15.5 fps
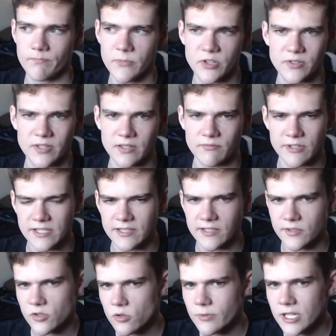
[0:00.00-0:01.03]
He was like recently
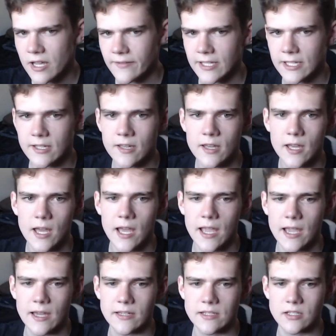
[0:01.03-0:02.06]
scuba diving,
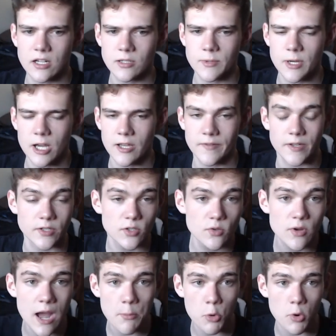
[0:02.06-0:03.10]
and he talked about how he found
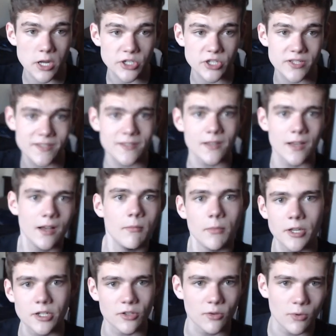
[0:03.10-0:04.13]
two Apple Watches
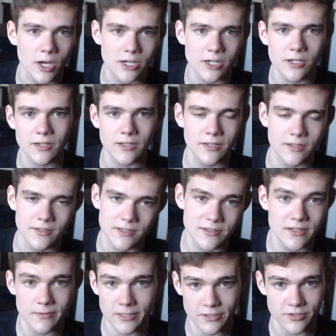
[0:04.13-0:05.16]
under the water, and he was
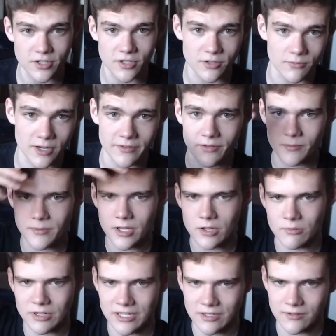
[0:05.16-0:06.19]
able to return one of them. The
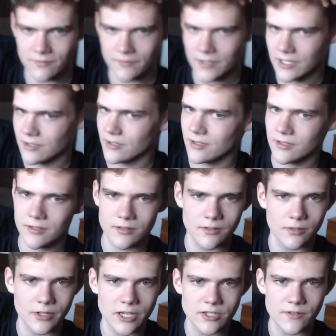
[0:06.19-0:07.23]
other one he couldn't find the
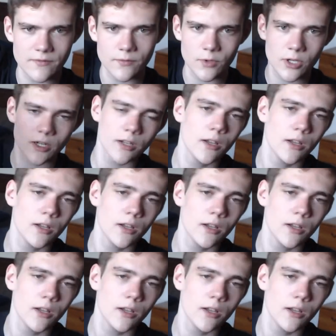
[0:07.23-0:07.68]
location for.